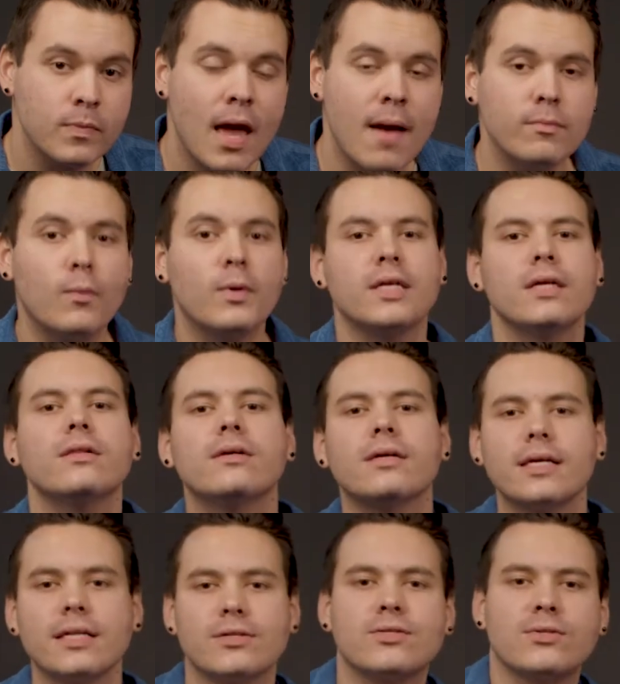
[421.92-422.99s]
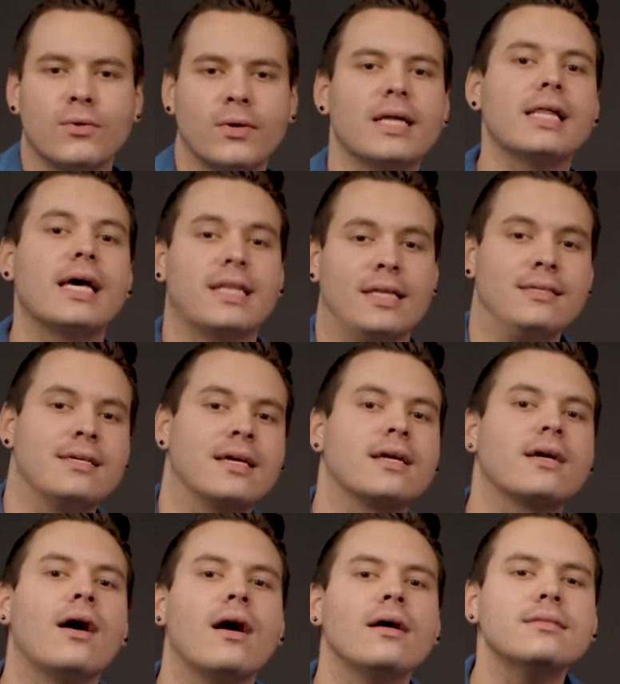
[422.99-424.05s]
But when you look at a story like this in
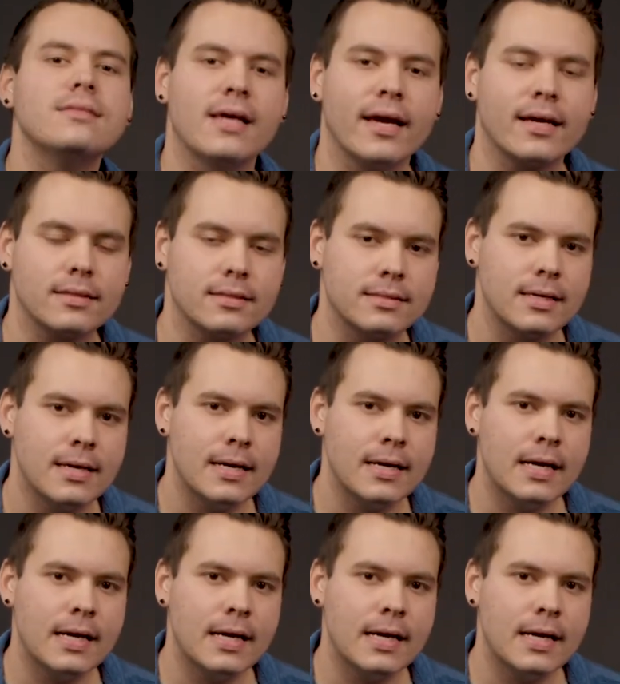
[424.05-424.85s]
context,